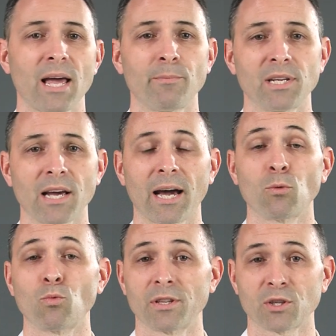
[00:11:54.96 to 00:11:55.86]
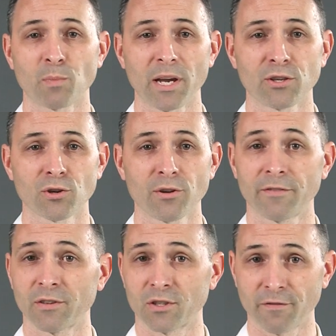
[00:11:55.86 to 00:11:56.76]
MDI with the spacer,
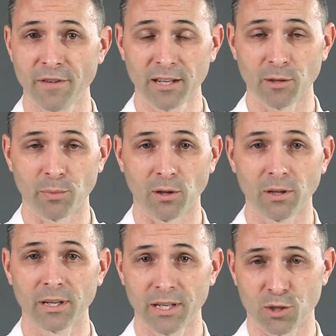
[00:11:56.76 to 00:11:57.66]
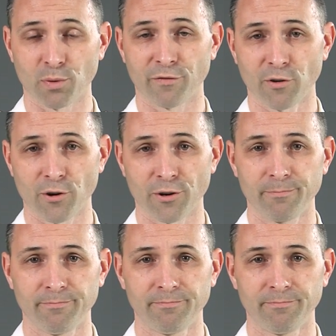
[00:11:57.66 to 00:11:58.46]
if it's available, is preferred.